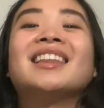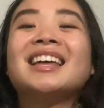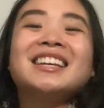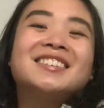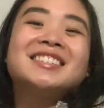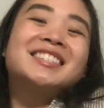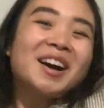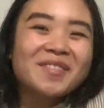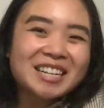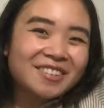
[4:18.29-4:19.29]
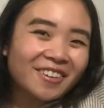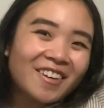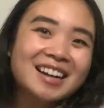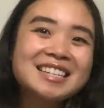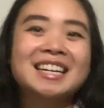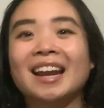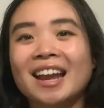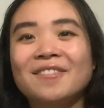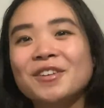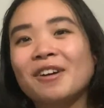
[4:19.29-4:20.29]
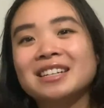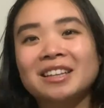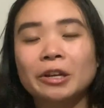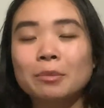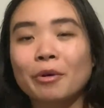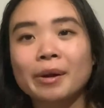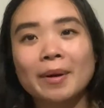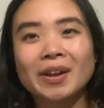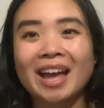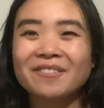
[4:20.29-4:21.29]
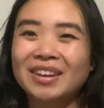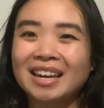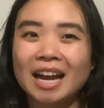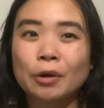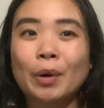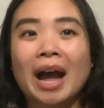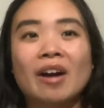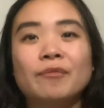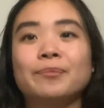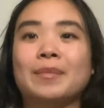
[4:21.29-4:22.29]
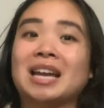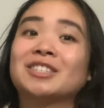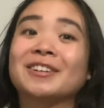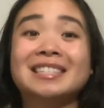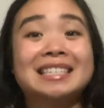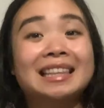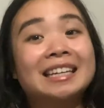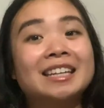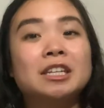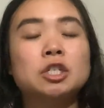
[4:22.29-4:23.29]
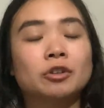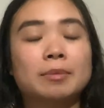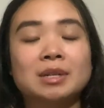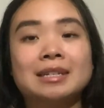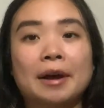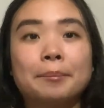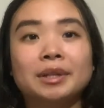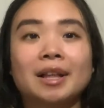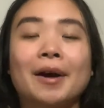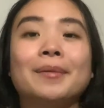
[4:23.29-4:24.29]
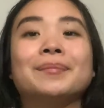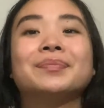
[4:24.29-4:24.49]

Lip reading: Thank you so much for watching. If you want to learn more about caffeine, I will have my sources linked in the description down below.